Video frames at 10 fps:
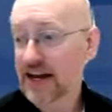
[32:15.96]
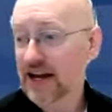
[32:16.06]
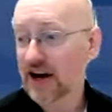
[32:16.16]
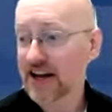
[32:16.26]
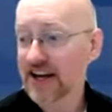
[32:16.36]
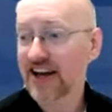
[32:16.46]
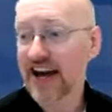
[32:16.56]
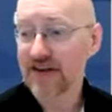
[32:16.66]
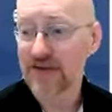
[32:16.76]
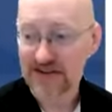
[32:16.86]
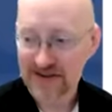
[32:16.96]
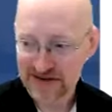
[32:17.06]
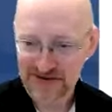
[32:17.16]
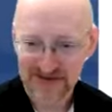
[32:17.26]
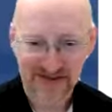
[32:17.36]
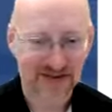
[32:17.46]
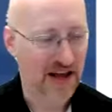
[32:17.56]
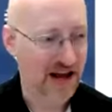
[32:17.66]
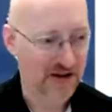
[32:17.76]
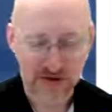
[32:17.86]
Now getting into Canvas.
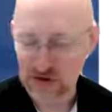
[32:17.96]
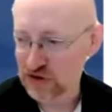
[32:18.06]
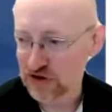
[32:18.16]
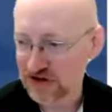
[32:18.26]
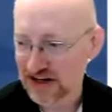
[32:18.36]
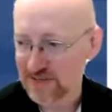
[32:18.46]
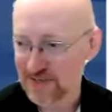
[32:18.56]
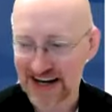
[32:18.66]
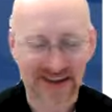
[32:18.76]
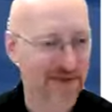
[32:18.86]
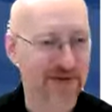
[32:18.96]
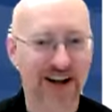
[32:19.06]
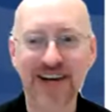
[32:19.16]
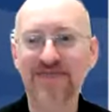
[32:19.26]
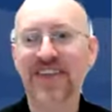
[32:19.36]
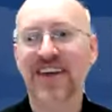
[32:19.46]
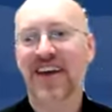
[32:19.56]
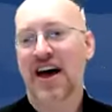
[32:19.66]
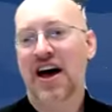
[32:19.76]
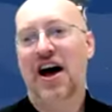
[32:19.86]
I told you I'd come back to that, Molly.
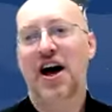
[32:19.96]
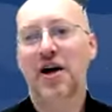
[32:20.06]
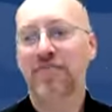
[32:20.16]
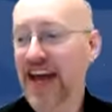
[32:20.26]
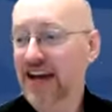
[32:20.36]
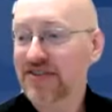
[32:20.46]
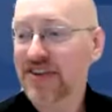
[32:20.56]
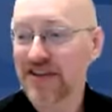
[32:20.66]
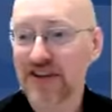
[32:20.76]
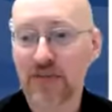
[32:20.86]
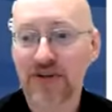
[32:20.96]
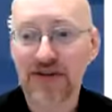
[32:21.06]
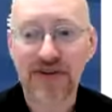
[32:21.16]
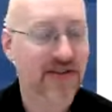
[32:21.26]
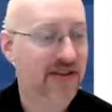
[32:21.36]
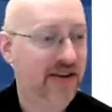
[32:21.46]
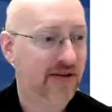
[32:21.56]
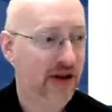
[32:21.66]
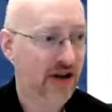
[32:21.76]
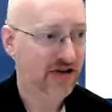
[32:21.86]
Canvas has a couple different
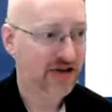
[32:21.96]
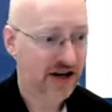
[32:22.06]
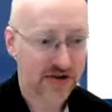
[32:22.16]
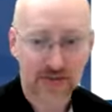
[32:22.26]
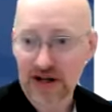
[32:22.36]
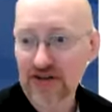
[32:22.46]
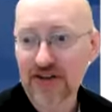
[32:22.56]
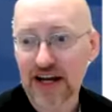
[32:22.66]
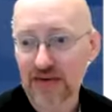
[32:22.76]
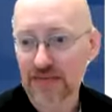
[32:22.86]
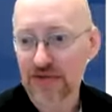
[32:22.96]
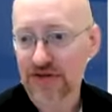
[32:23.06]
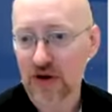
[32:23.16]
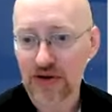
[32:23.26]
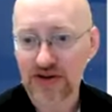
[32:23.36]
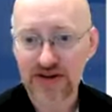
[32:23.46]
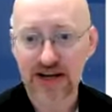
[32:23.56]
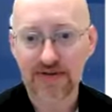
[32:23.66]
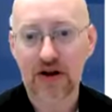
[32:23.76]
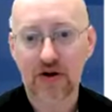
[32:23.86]
accessibility checkers built in. So the
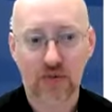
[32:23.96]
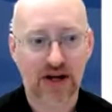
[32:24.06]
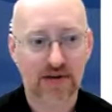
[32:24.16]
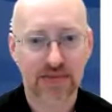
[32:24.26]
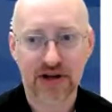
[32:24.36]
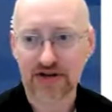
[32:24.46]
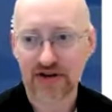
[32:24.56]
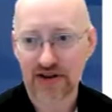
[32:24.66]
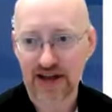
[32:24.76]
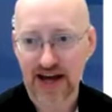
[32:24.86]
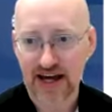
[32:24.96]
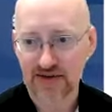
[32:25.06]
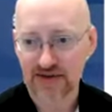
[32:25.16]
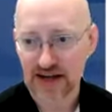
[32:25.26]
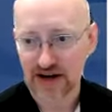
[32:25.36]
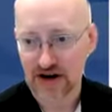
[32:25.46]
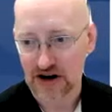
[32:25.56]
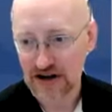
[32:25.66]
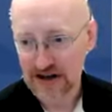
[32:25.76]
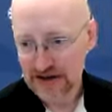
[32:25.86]
default one built into the Canvas
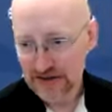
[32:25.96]
editor